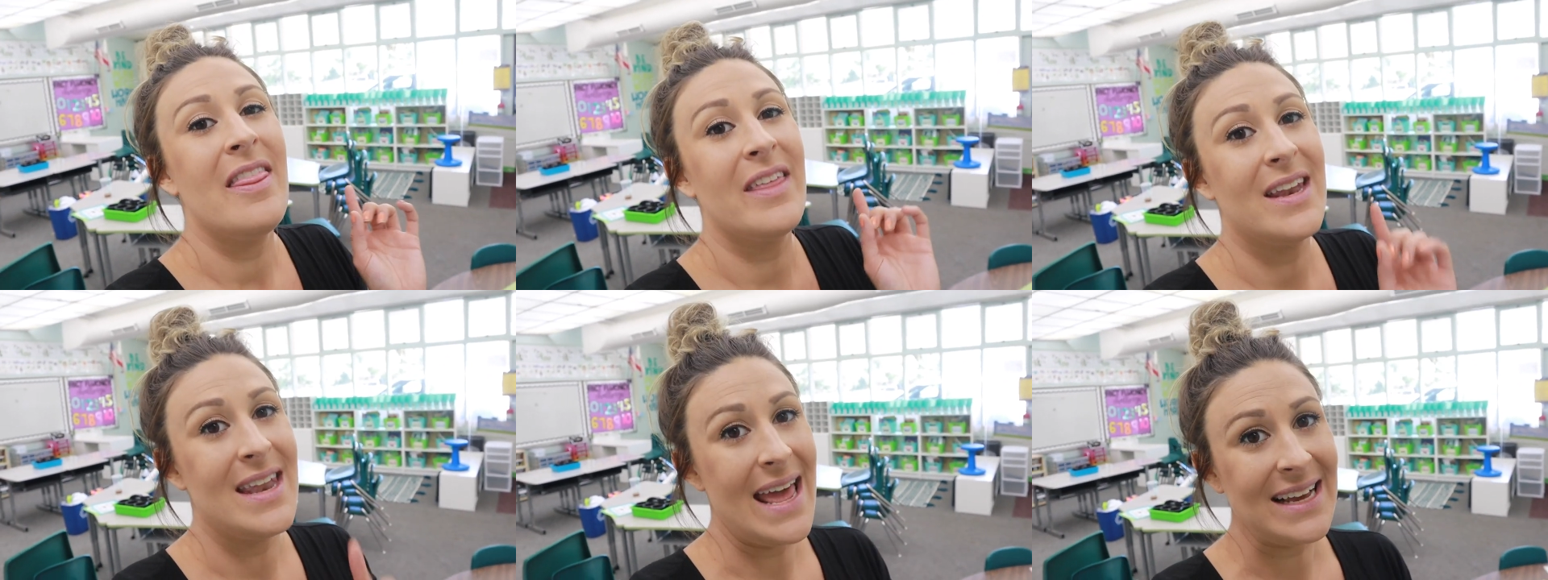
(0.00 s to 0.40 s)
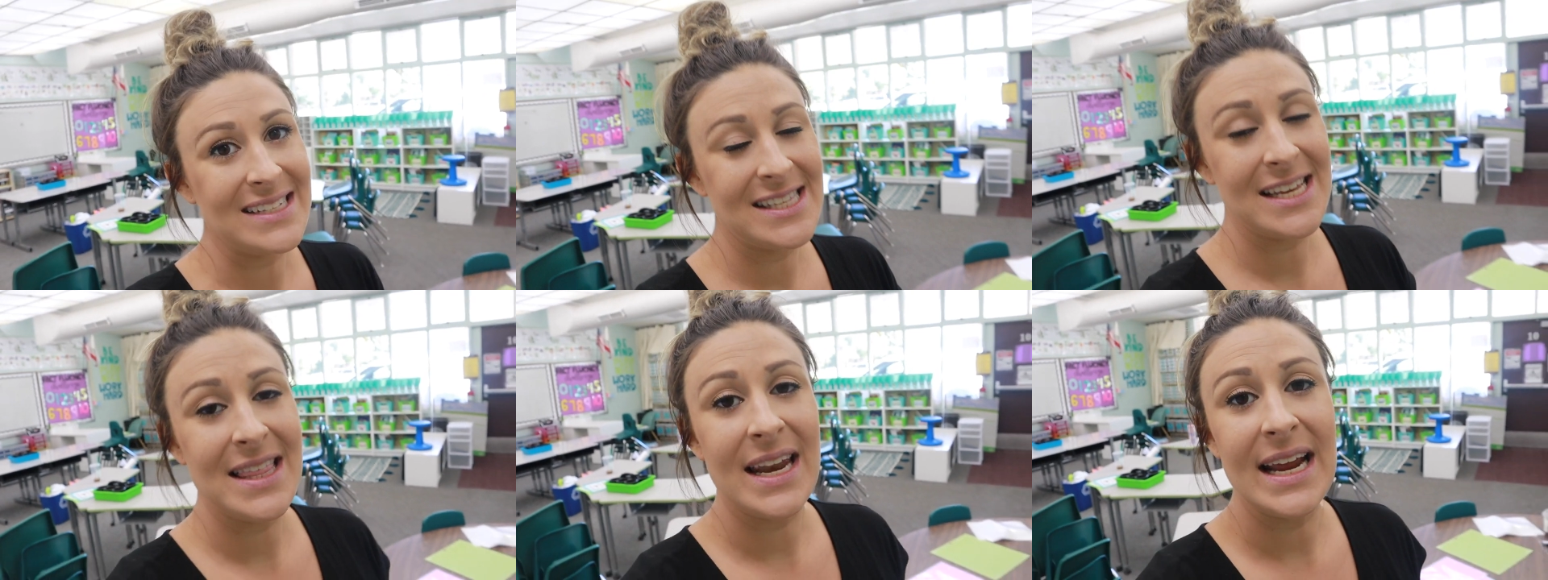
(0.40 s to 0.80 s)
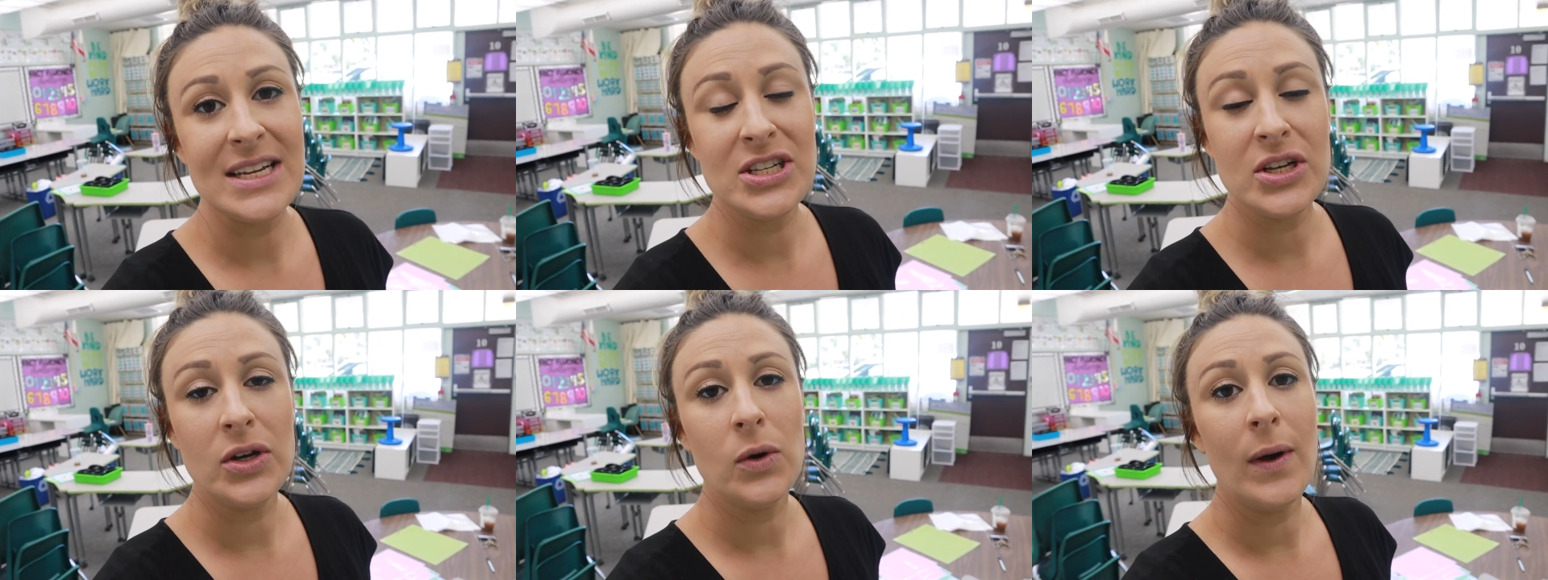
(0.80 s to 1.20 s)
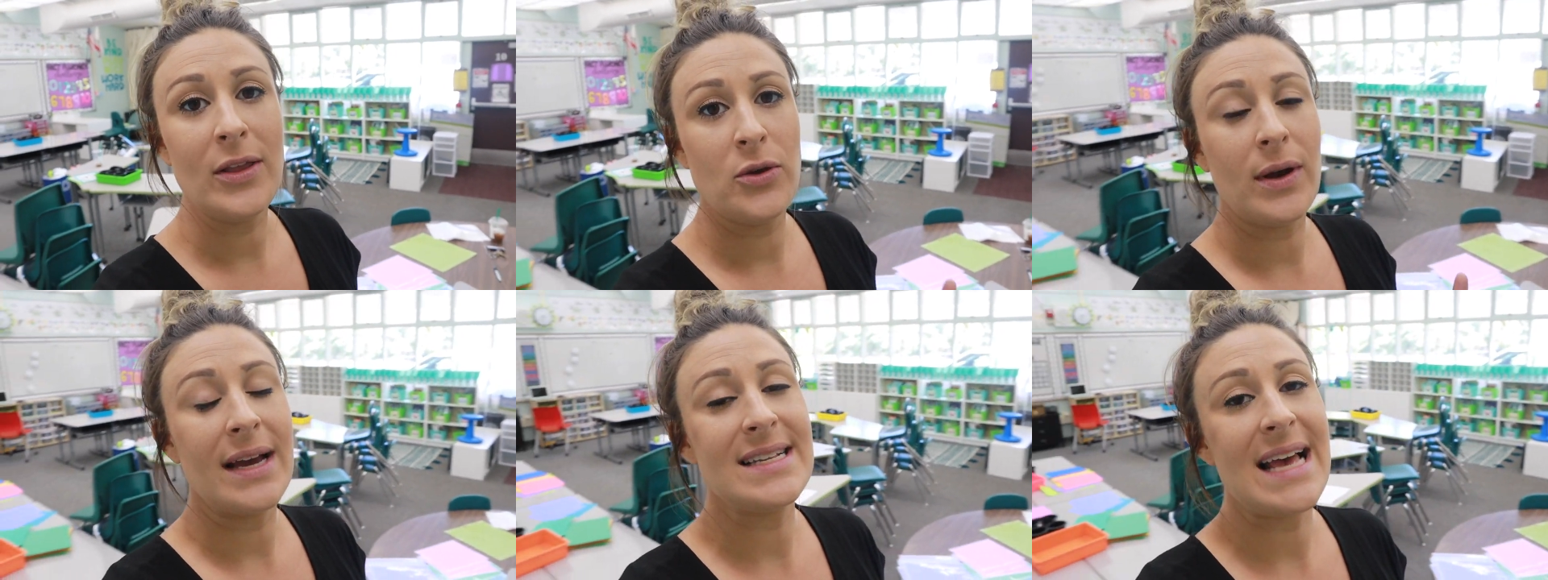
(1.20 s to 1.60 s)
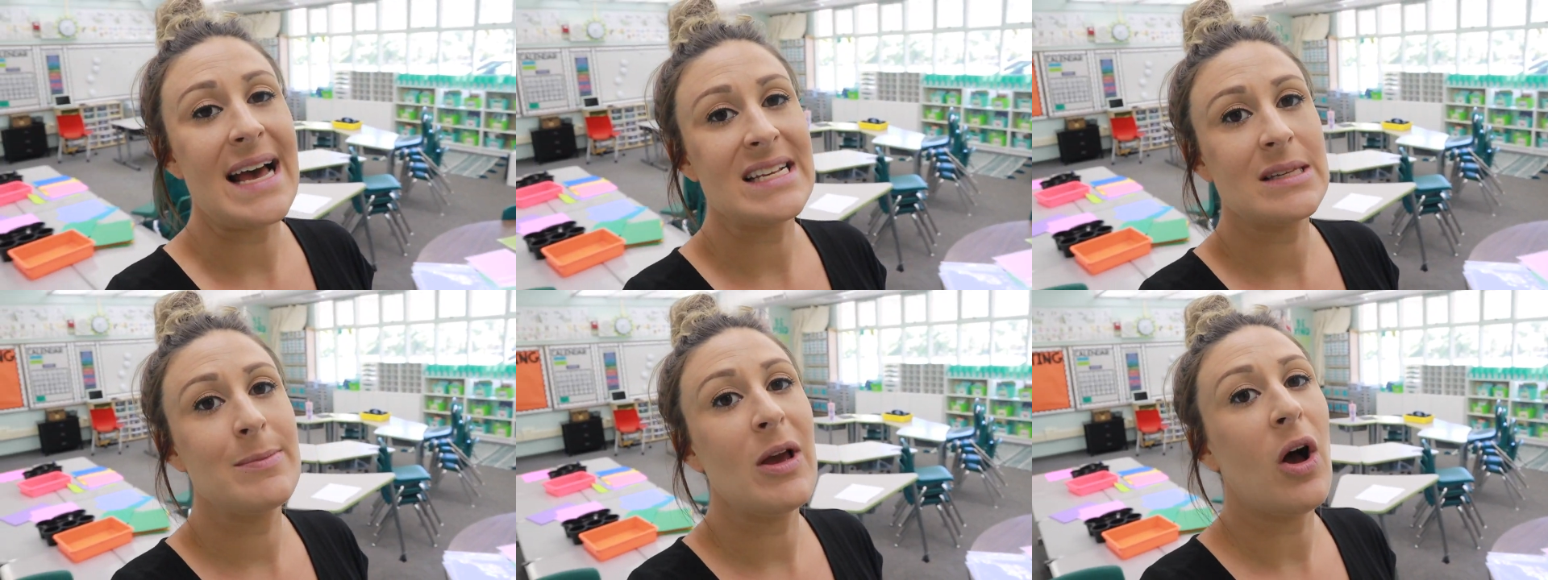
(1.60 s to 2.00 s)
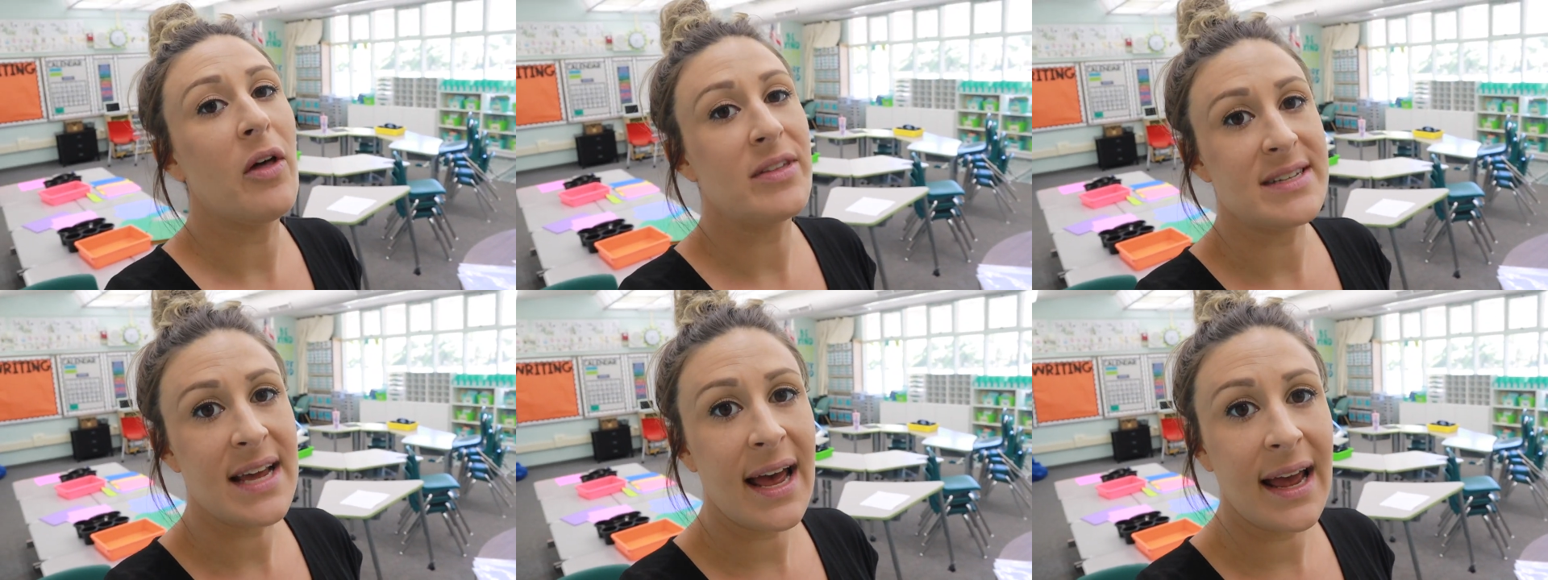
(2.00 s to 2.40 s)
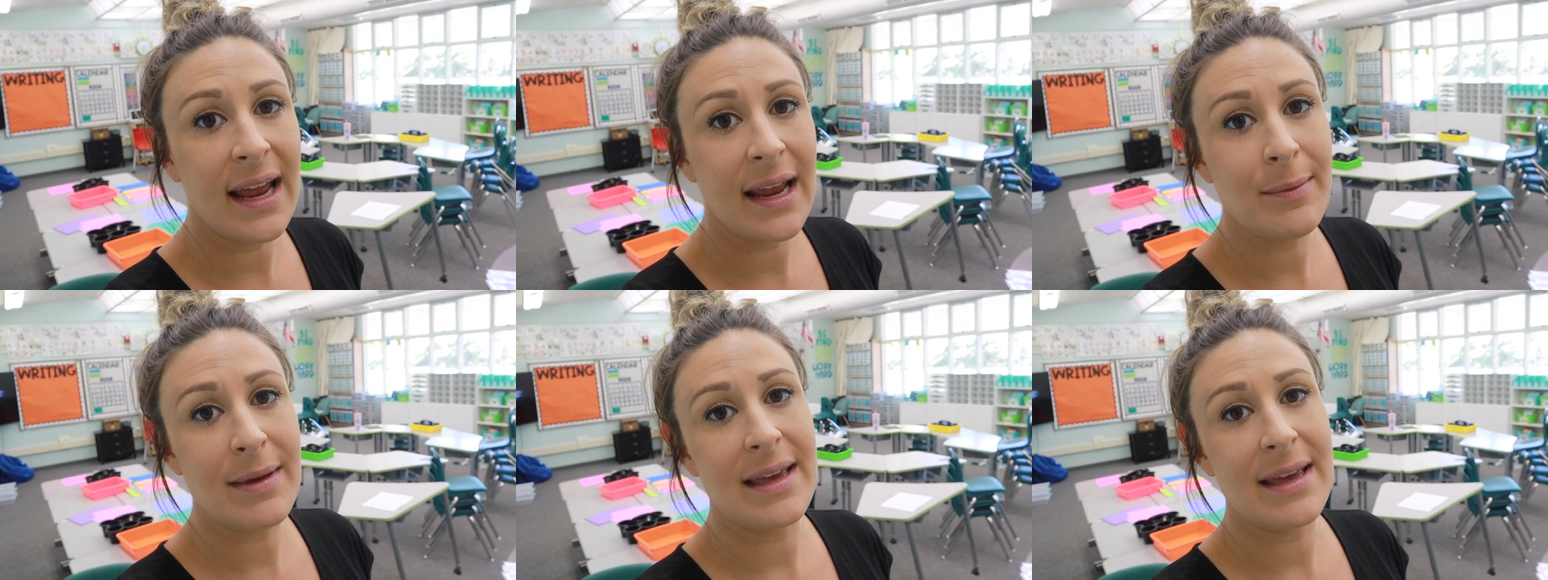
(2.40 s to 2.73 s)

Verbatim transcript: The next thing that I do, and you guys ask me all the time,